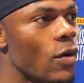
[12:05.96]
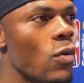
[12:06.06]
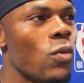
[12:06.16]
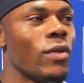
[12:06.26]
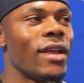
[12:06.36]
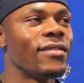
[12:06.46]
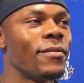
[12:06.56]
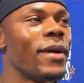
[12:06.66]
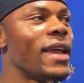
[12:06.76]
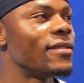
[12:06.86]
Oh, that's the
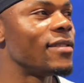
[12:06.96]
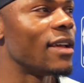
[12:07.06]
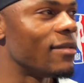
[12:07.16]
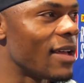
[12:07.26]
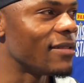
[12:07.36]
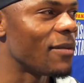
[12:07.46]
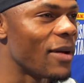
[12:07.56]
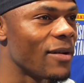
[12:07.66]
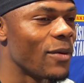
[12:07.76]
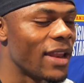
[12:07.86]
best. That's the
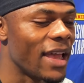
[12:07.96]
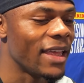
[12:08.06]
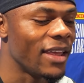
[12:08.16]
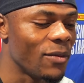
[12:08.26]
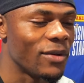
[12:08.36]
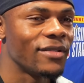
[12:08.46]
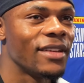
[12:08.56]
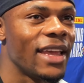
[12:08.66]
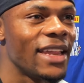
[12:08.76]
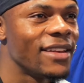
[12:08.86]
best. When I hear was
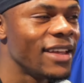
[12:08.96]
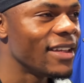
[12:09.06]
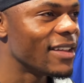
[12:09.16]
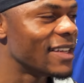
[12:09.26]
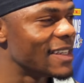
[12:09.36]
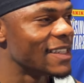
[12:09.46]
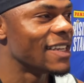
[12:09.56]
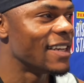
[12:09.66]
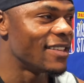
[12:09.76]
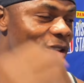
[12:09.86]
in Indy,
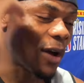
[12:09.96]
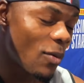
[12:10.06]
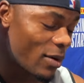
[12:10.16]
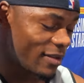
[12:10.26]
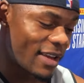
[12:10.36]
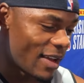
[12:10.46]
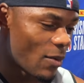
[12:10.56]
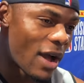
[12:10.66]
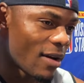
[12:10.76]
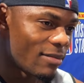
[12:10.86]
so I was like,
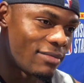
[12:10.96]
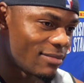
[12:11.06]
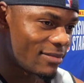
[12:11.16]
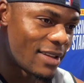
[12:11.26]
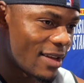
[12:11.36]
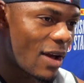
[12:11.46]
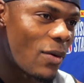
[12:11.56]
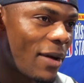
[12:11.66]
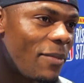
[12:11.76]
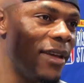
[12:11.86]
wow, I
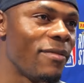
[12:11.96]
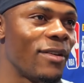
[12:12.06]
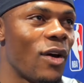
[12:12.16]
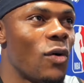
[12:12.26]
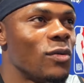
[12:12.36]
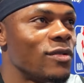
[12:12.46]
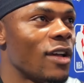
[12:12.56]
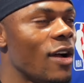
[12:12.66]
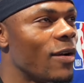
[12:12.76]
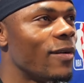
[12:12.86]
want to be here for the
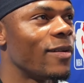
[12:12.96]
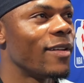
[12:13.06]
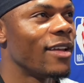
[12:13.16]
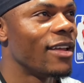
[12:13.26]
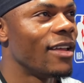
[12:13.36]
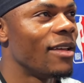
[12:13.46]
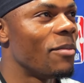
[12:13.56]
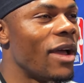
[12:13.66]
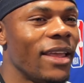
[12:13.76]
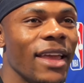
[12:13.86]
All-Star.
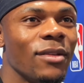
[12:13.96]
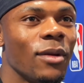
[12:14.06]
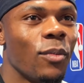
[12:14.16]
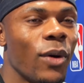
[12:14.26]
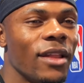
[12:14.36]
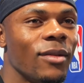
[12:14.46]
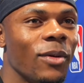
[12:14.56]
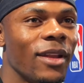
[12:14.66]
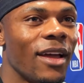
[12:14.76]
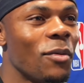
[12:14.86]
If I get to the point
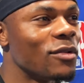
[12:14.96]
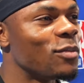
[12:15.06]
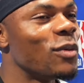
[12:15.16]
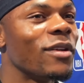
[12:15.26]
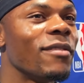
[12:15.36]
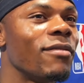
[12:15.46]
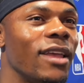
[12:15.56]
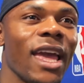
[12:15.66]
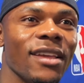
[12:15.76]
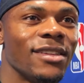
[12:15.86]
when I was booking
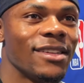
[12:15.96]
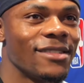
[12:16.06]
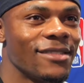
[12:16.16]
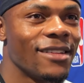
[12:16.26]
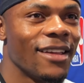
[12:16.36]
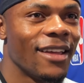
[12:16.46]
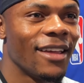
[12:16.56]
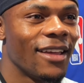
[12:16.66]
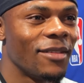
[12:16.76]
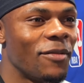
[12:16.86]
vacation
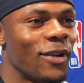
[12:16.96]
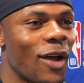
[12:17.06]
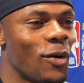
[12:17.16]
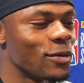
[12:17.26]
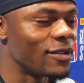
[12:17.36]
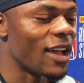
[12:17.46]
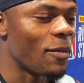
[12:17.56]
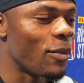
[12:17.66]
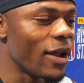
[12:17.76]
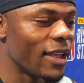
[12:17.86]
for the All-Star
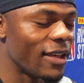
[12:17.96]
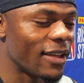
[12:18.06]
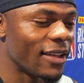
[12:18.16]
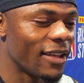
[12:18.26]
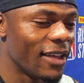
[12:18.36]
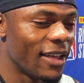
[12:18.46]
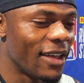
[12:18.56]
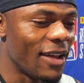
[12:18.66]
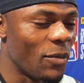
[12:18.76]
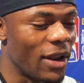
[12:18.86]
break,
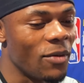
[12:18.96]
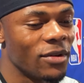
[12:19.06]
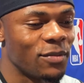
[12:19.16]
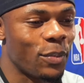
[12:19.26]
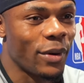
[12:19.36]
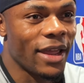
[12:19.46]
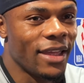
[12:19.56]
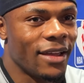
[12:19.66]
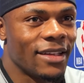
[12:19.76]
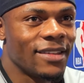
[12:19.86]
when I was
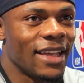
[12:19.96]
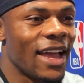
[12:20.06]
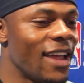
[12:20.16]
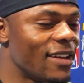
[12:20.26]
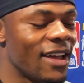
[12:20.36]
praying, I said, God,